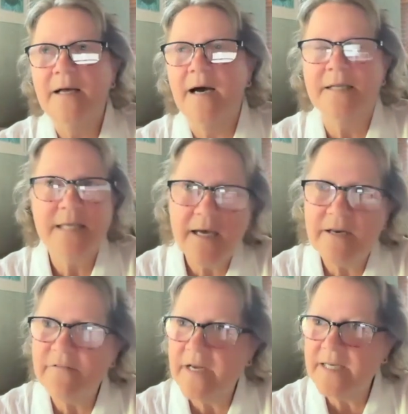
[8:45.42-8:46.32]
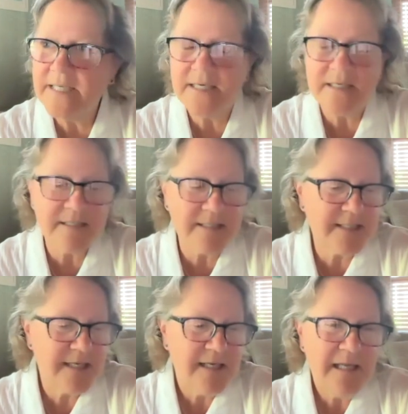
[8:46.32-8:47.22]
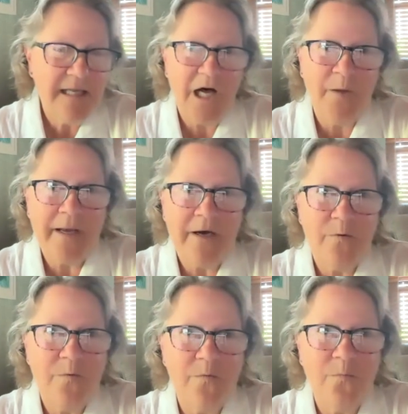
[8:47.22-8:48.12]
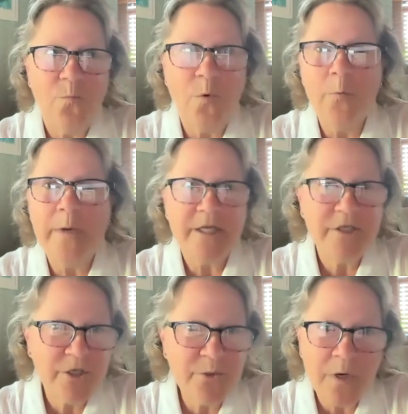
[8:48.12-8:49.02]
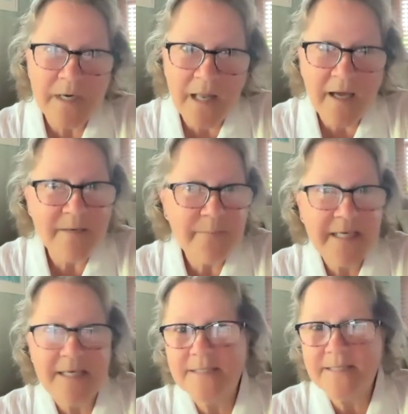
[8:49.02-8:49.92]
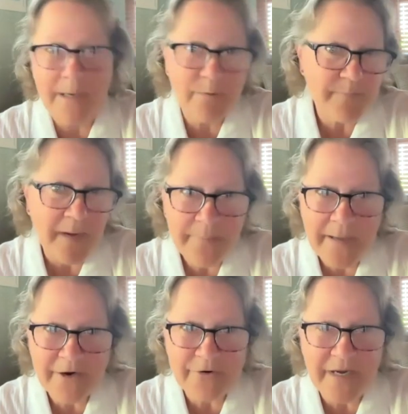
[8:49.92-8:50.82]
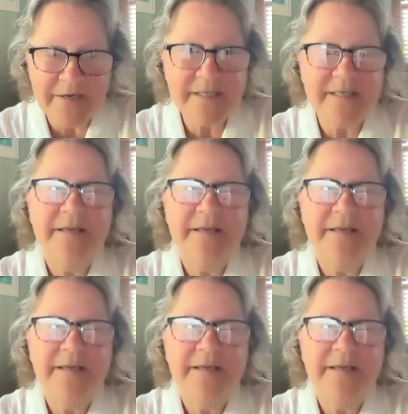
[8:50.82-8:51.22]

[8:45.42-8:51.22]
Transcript: a ton of ideas about what we could do online because that was my background.